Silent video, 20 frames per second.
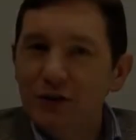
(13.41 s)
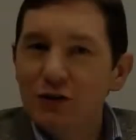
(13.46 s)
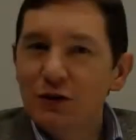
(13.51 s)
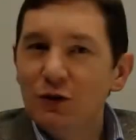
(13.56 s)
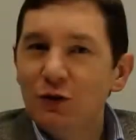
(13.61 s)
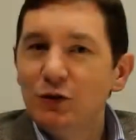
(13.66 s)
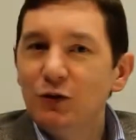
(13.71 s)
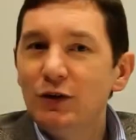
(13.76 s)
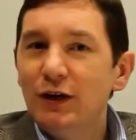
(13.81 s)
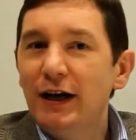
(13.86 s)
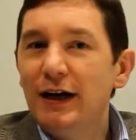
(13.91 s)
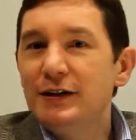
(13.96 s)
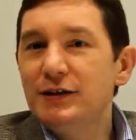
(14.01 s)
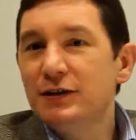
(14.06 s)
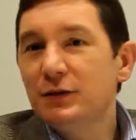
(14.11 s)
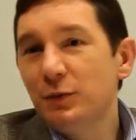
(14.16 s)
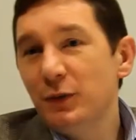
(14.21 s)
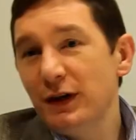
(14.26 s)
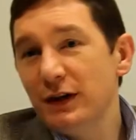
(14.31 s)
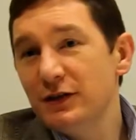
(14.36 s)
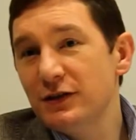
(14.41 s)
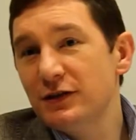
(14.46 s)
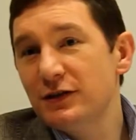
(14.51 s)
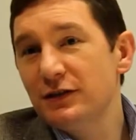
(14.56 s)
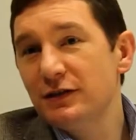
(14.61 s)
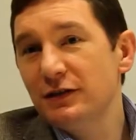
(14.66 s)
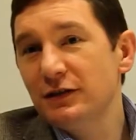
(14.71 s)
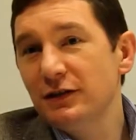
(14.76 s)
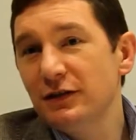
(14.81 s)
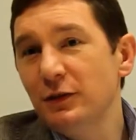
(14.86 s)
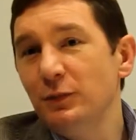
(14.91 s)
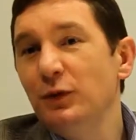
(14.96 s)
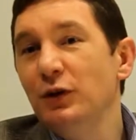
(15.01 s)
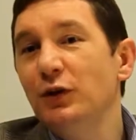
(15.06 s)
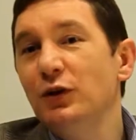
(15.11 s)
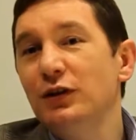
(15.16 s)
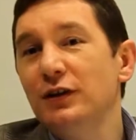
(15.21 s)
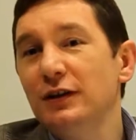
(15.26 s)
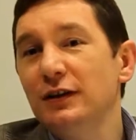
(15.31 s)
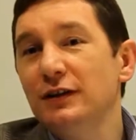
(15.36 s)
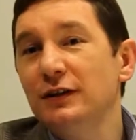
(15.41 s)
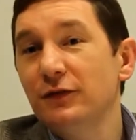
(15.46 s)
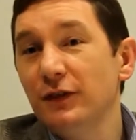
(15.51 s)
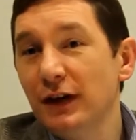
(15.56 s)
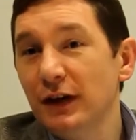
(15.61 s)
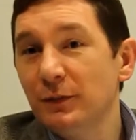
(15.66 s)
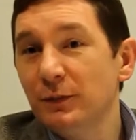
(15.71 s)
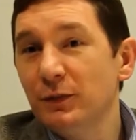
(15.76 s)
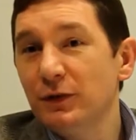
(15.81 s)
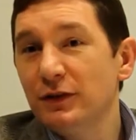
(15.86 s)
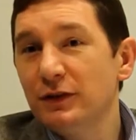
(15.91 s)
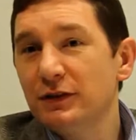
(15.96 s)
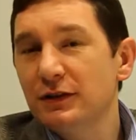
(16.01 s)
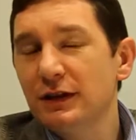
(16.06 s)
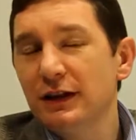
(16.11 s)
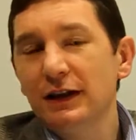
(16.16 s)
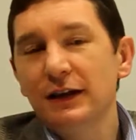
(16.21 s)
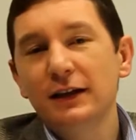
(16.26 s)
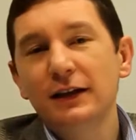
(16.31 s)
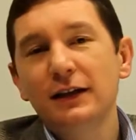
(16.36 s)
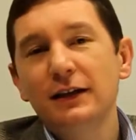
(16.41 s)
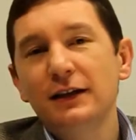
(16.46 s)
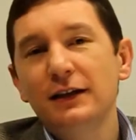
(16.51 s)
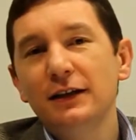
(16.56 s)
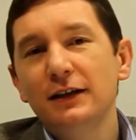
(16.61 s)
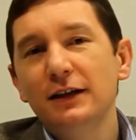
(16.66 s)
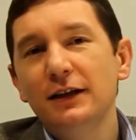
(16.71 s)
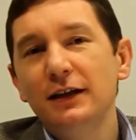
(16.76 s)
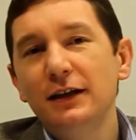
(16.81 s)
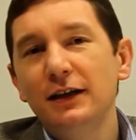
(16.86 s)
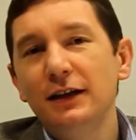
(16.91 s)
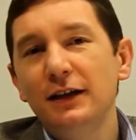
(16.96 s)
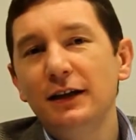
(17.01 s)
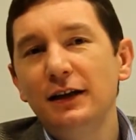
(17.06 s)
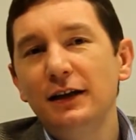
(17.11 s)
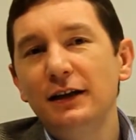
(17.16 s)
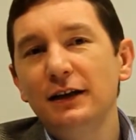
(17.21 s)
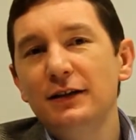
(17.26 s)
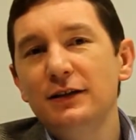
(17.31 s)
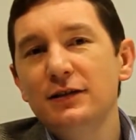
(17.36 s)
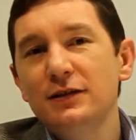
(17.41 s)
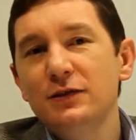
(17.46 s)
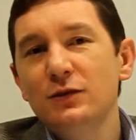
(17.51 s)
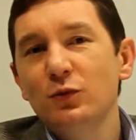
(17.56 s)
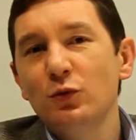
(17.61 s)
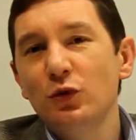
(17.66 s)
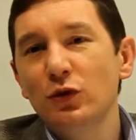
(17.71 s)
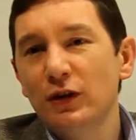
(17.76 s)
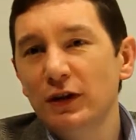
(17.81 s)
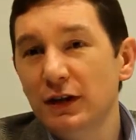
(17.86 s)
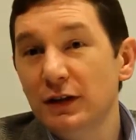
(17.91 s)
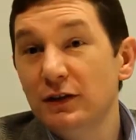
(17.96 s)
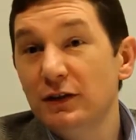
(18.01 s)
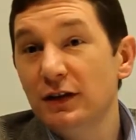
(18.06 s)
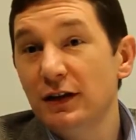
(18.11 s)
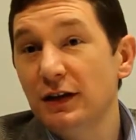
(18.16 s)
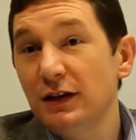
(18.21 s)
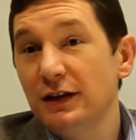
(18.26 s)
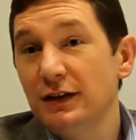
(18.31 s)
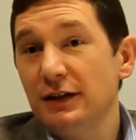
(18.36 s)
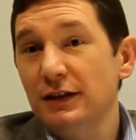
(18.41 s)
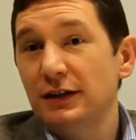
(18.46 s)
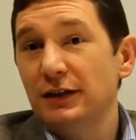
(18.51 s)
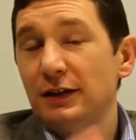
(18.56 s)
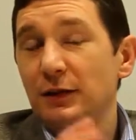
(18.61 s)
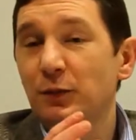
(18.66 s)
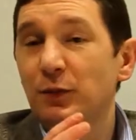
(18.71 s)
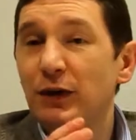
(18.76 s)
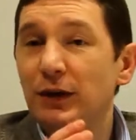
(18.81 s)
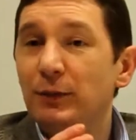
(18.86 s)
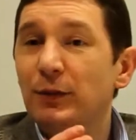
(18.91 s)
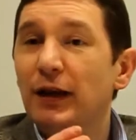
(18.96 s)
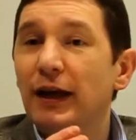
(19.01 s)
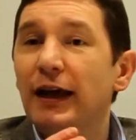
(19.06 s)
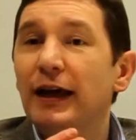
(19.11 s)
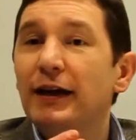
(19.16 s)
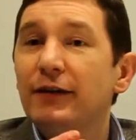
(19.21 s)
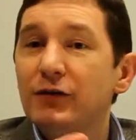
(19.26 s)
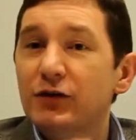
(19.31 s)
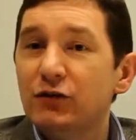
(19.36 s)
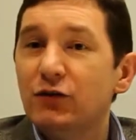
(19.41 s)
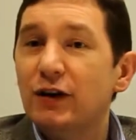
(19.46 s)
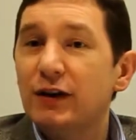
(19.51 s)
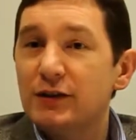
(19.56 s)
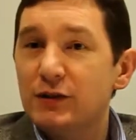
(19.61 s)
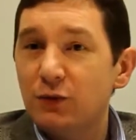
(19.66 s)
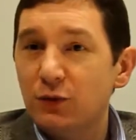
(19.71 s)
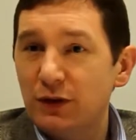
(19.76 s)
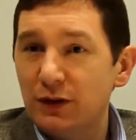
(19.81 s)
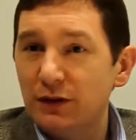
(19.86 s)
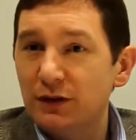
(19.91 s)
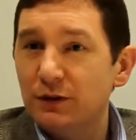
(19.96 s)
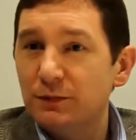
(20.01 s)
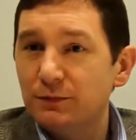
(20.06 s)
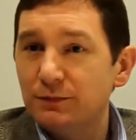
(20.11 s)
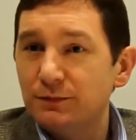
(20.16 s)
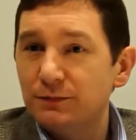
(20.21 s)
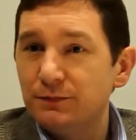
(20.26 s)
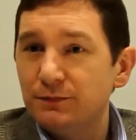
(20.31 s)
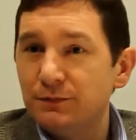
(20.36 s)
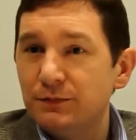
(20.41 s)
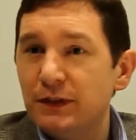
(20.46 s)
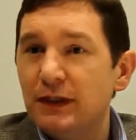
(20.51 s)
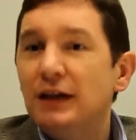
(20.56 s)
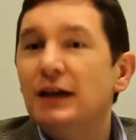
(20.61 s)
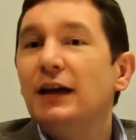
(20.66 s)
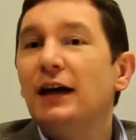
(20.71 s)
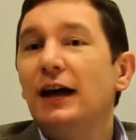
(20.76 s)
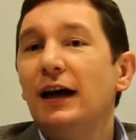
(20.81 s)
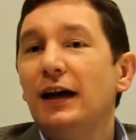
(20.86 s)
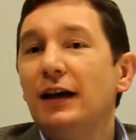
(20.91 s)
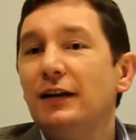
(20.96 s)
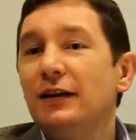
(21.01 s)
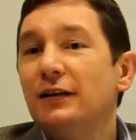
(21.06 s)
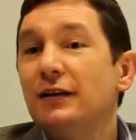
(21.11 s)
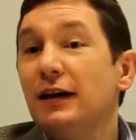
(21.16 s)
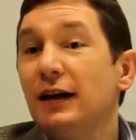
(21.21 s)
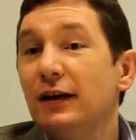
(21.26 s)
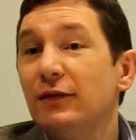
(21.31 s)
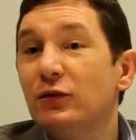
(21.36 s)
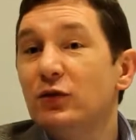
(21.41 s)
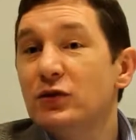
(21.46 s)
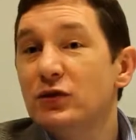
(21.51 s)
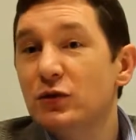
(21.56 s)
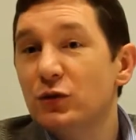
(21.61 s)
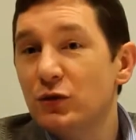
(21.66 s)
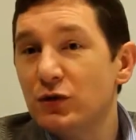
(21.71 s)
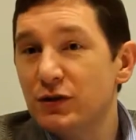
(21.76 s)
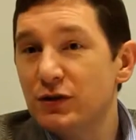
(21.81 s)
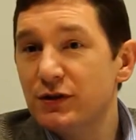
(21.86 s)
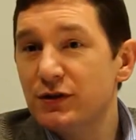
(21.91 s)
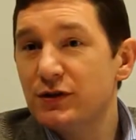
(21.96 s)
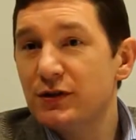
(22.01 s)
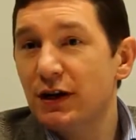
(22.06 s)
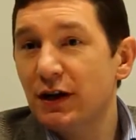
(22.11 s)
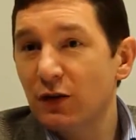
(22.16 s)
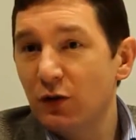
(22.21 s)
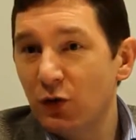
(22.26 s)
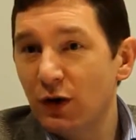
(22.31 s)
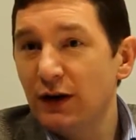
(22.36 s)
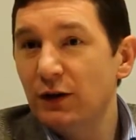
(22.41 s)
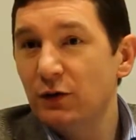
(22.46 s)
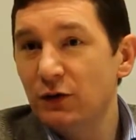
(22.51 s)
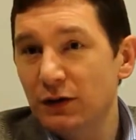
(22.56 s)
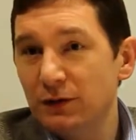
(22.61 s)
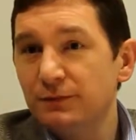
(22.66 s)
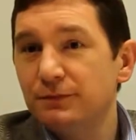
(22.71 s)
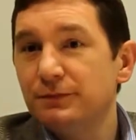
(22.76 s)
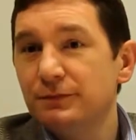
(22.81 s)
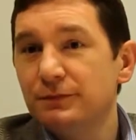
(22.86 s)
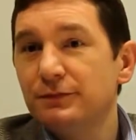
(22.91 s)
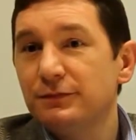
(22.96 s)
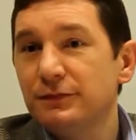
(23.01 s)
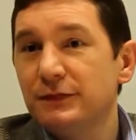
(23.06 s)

So asset-based community development is working to the idea that people have strengths within them and that they have resources around them,